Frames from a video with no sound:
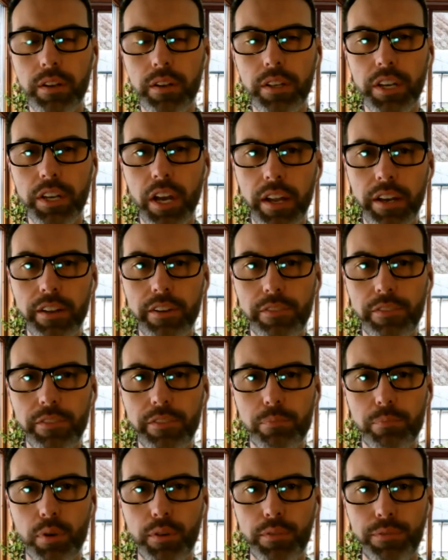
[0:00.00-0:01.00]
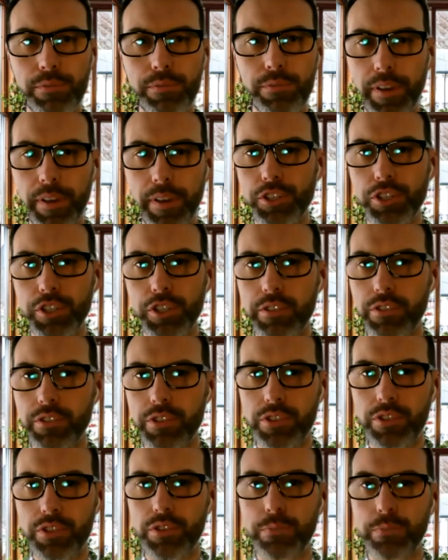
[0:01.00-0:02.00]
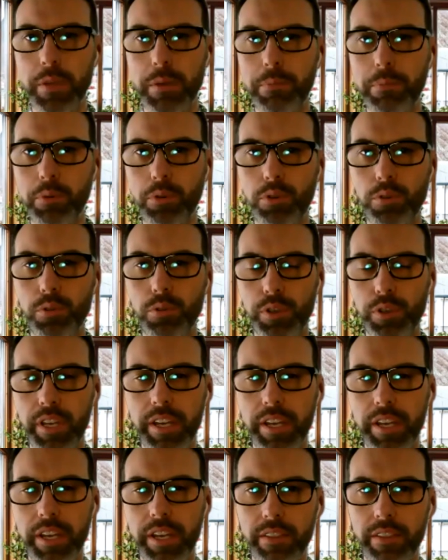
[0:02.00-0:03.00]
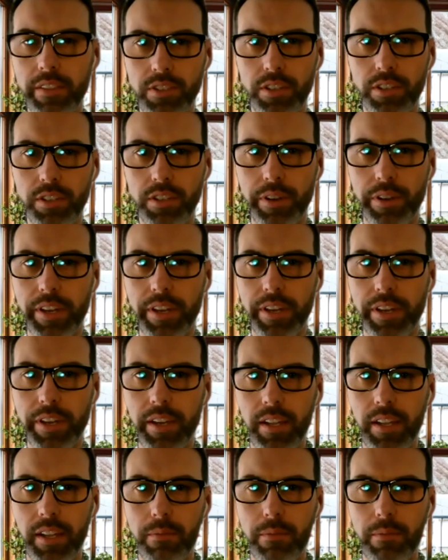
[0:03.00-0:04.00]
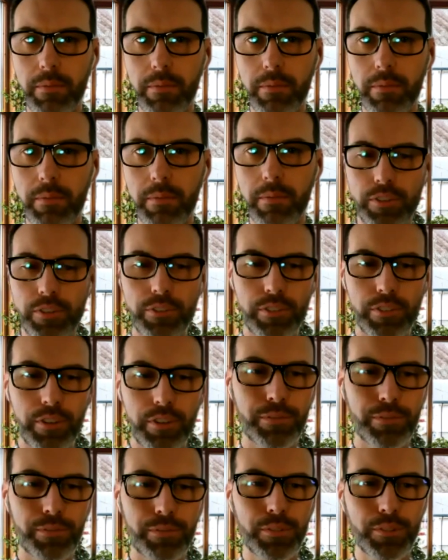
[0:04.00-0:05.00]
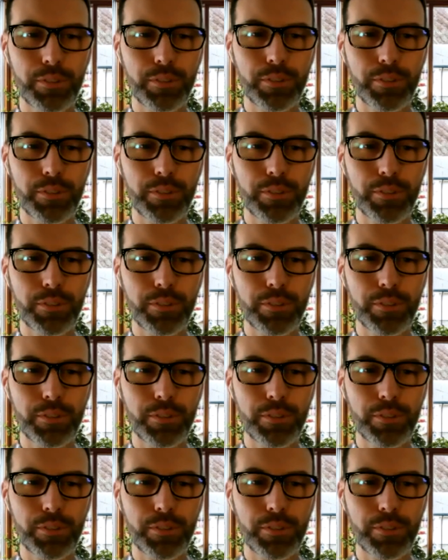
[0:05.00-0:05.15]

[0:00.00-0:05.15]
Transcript: kind of professions do people who get this degree in masters of,